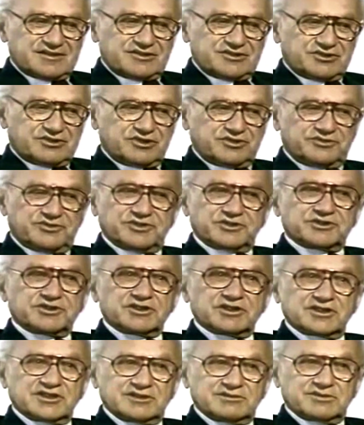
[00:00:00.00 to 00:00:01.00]
So far as
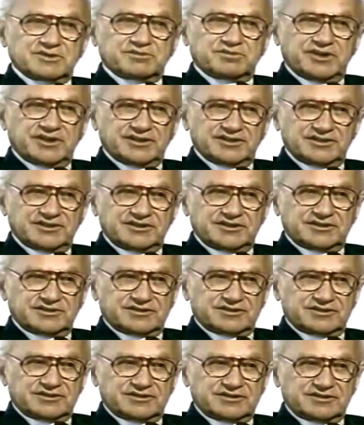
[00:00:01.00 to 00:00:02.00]
economic policy is
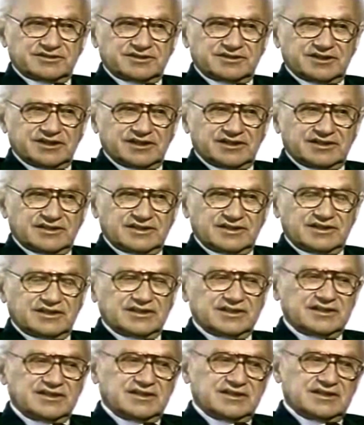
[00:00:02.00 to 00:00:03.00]
concerned, I
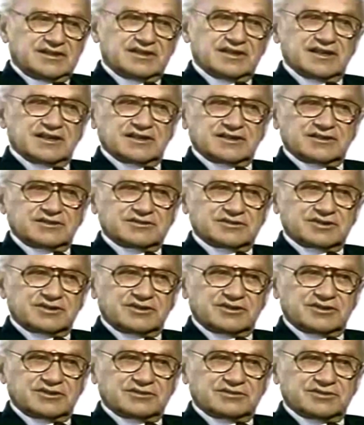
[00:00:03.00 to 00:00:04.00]
think that goes
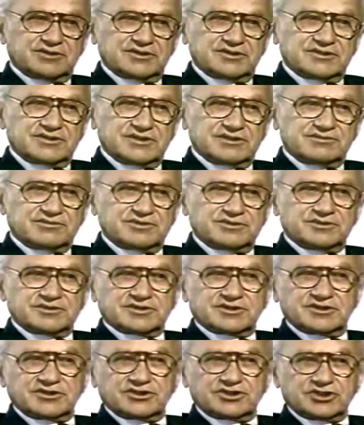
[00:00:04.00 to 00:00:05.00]
along with his
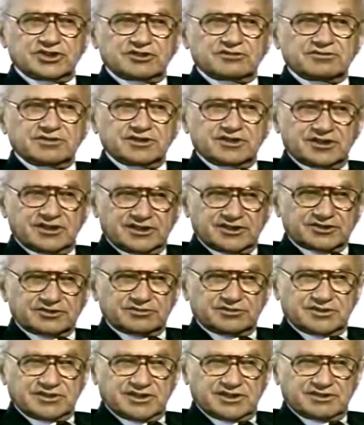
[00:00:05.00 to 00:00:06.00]
influence on the general
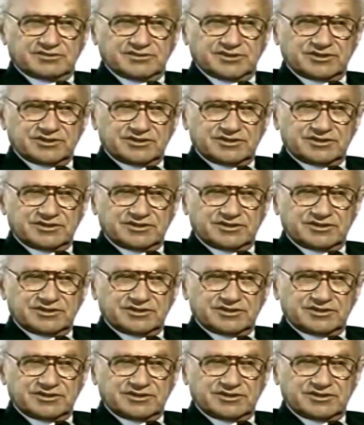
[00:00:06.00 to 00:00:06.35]
intellectual climate.